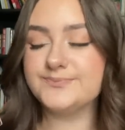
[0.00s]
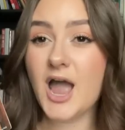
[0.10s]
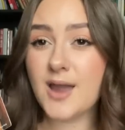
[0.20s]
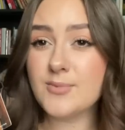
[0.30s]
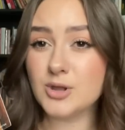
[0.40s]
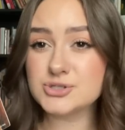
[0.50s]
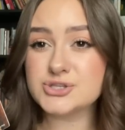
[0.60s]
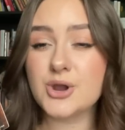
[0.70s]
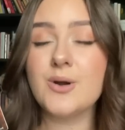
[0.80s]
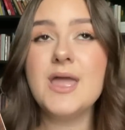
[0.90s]
I'm
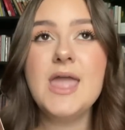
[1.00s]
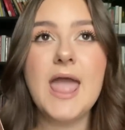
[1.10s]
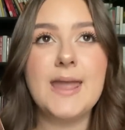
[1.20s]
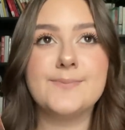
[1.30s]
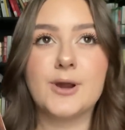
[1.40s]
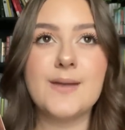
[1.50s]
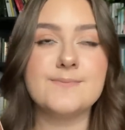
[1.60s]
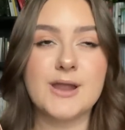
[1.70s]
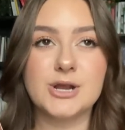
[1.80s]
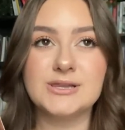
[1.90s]
also a
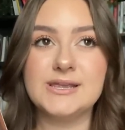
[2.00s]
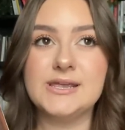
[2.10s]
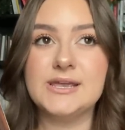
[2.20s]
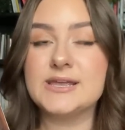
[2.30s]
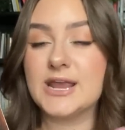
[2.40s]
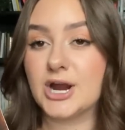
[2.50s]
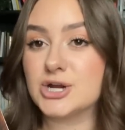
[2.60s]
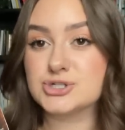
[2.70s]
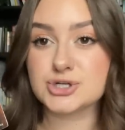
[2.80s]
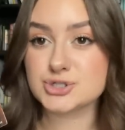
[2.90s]
primarily
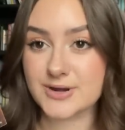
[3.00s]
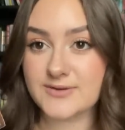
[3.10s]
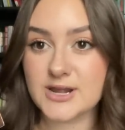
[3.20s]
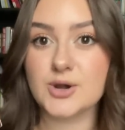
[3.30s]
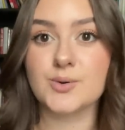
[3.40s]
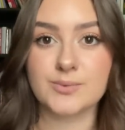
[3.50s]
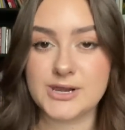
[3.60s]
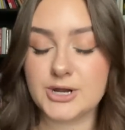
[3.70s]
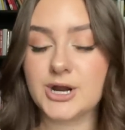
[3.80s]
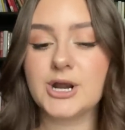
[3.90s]
character-driven
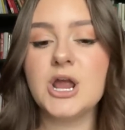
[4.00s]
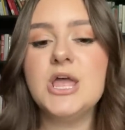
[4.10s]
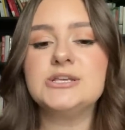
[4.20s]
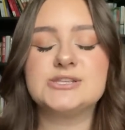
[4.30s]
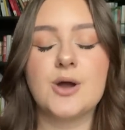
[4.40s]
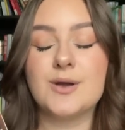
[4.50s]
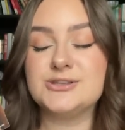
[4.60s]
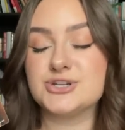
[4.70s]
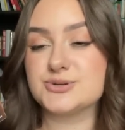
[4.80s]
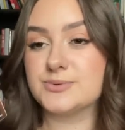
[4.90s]
reader, so
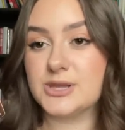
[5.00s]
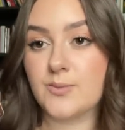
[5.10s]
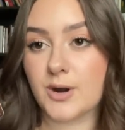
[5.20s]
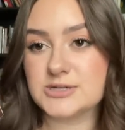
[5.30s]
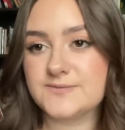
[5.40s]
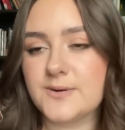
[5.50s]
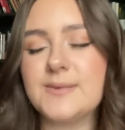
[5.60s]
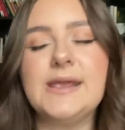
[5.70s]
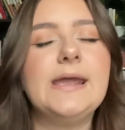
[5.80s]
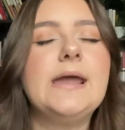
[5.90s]
it just really worked for
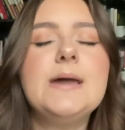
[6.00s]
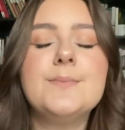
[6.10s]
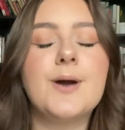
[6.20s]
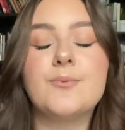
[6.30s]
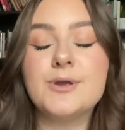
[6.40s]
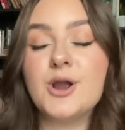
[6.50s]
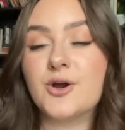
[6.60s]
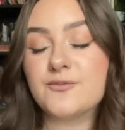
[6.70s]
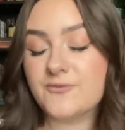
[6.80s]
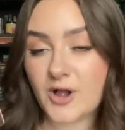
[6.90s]
me. But we
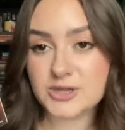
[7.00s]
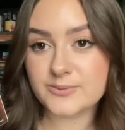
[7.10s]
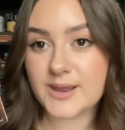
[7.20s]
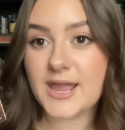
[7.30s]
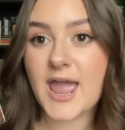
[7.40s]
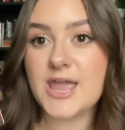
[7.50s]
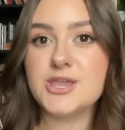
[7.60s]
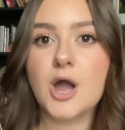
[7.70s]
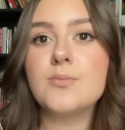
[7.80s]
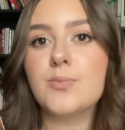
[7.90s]
are following a
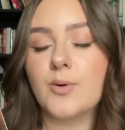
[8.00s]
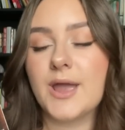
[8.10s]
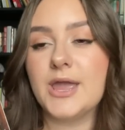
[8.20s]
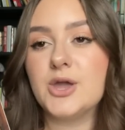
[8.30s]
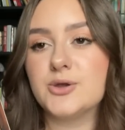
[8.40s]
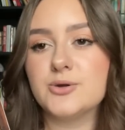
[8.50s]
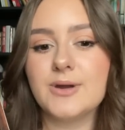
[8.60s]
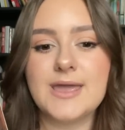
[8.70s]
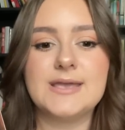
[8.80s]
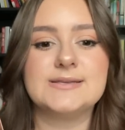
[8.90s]
young boy who
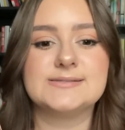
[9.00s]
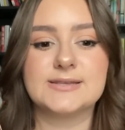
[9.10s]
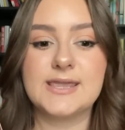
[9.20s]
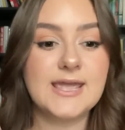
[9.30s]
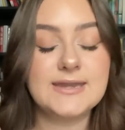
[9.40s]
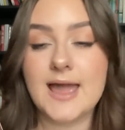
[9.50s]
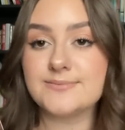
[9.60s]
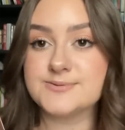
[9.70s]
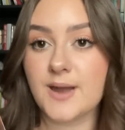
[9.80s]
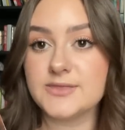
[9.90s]
is
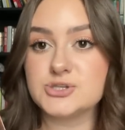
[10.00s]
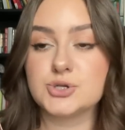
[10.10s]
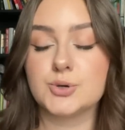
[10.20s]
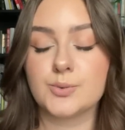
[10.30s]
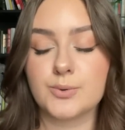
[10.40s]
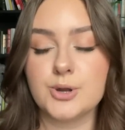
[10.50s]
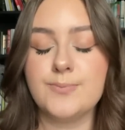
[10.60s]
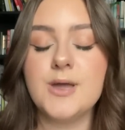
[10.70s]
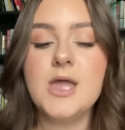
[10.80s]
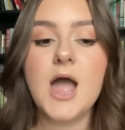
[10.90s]
kidnapped by this
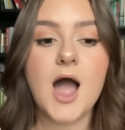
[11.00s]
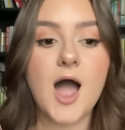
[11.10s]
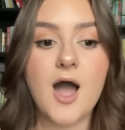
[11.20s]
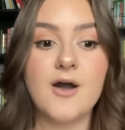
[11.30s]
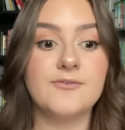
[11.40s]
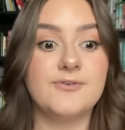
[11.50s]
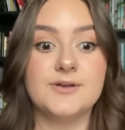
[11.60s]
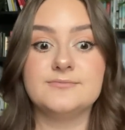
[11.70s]
group of